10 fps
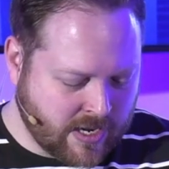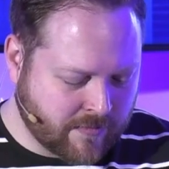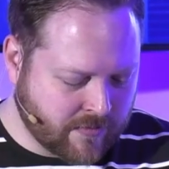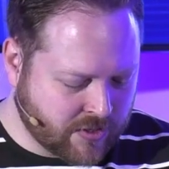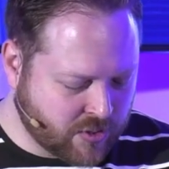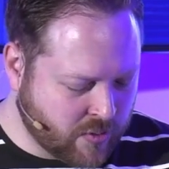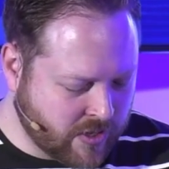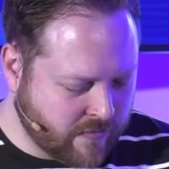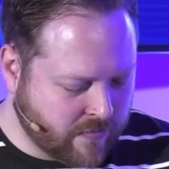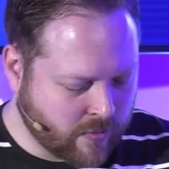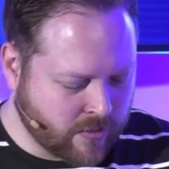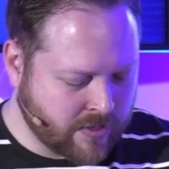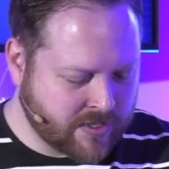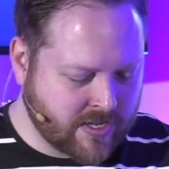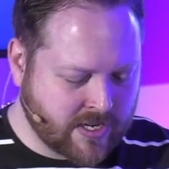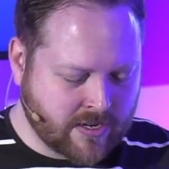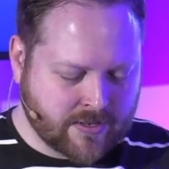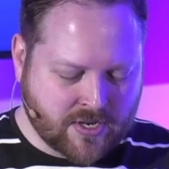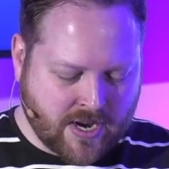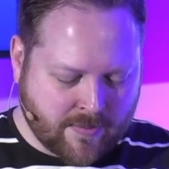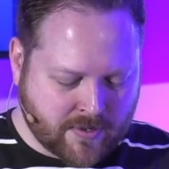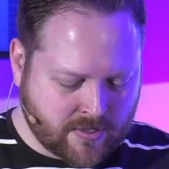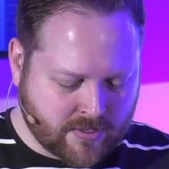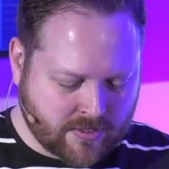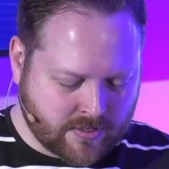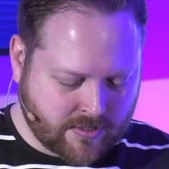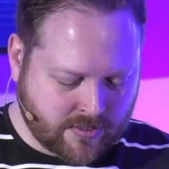it up in verse 24 to the end of the chapter.